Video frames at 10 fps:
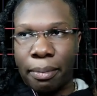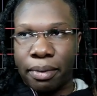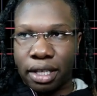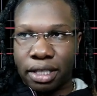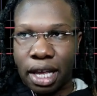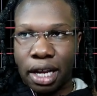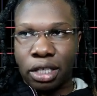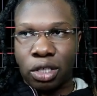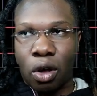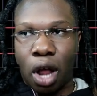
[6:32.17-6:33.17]
Copy the
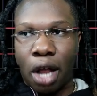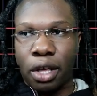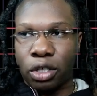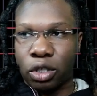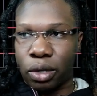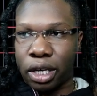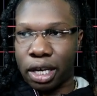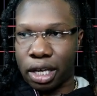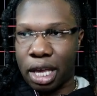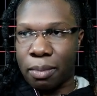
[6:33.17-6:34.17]
settings, go to Audio
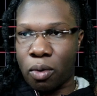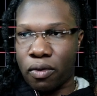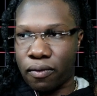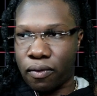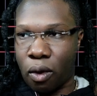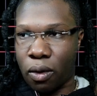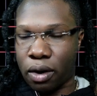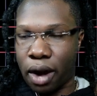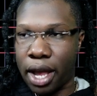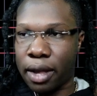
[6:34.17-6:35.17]
Suite, and keep moving forward,